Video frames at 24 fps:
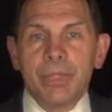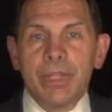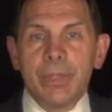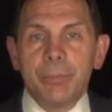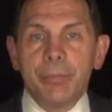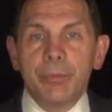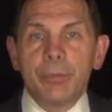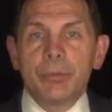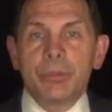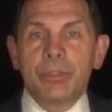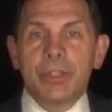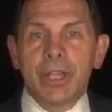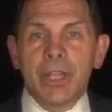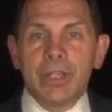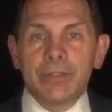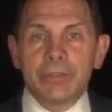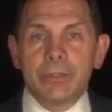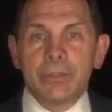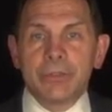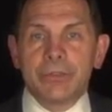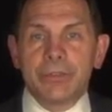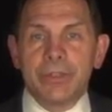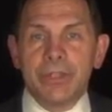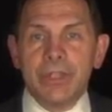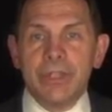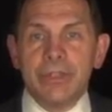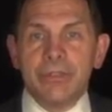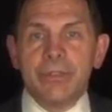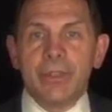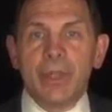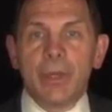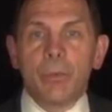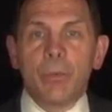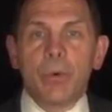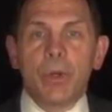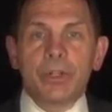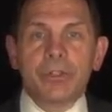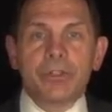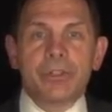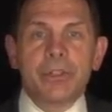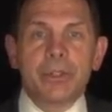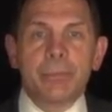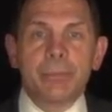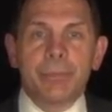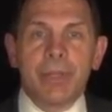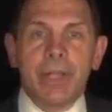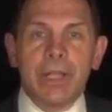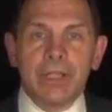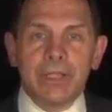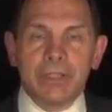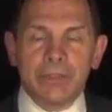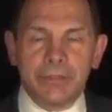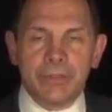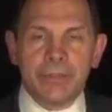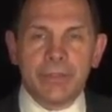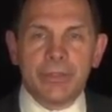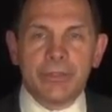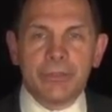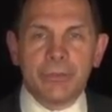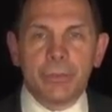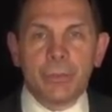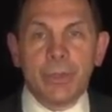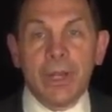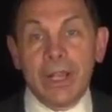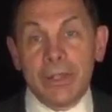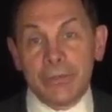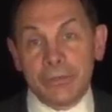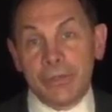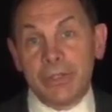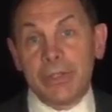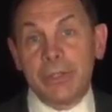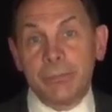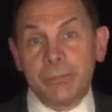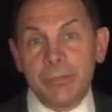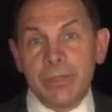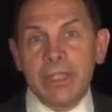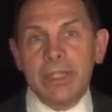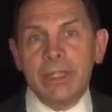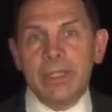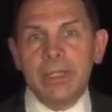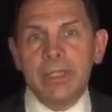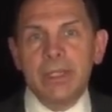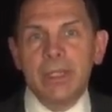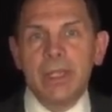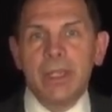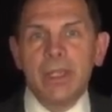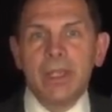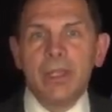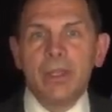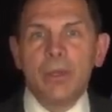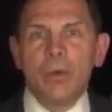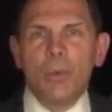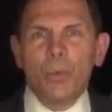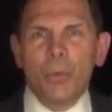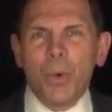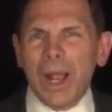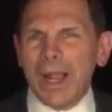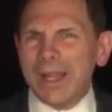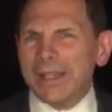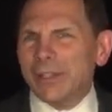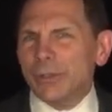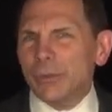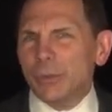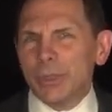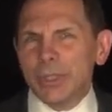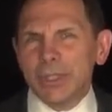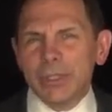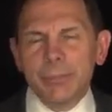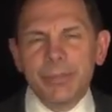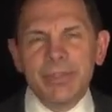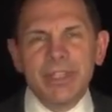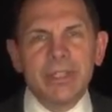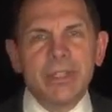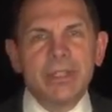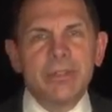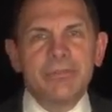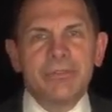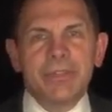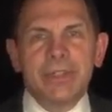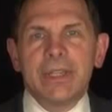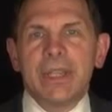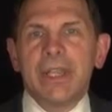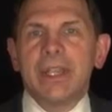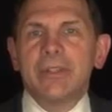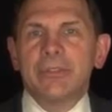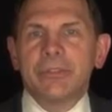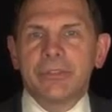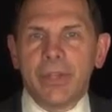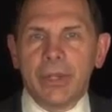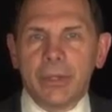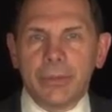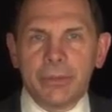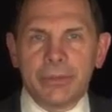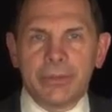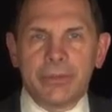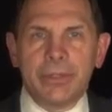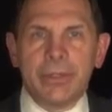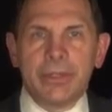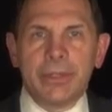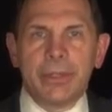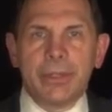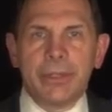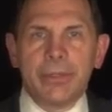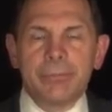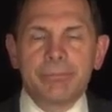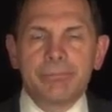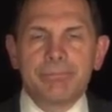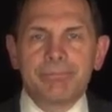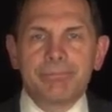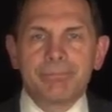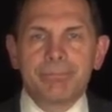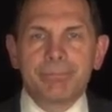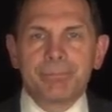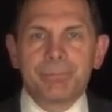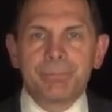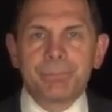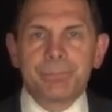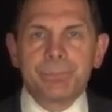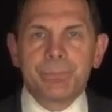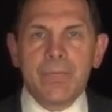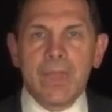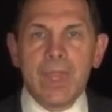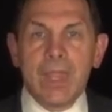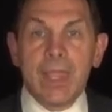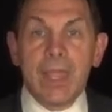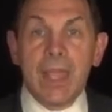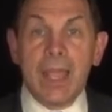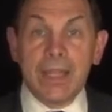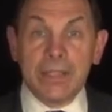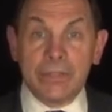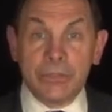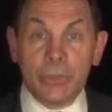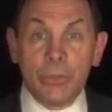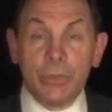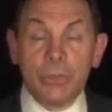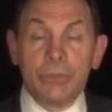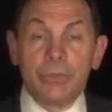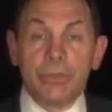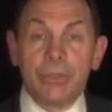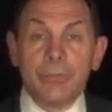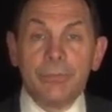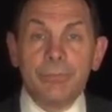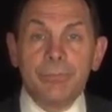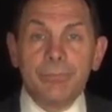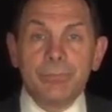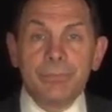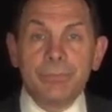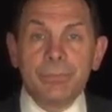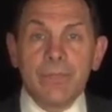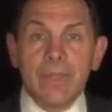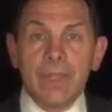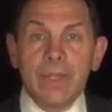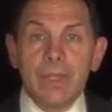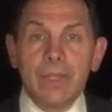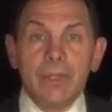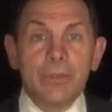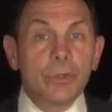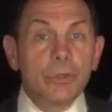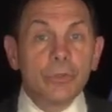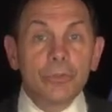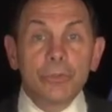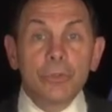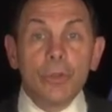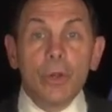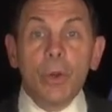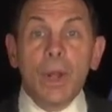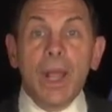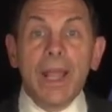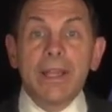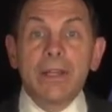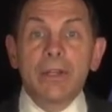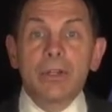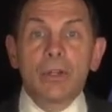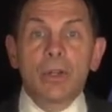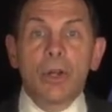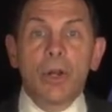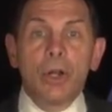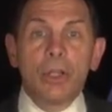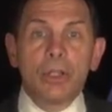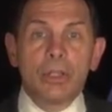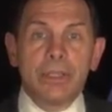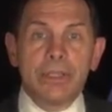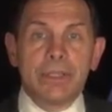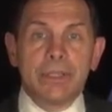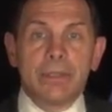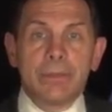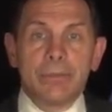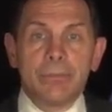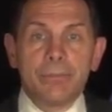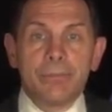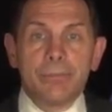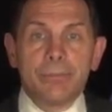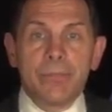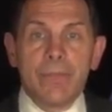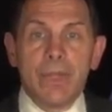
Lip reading: people who'd cut their teeth on Washington politics were asking me, why do you want to be VA secretary? I told them, there's no higher calling.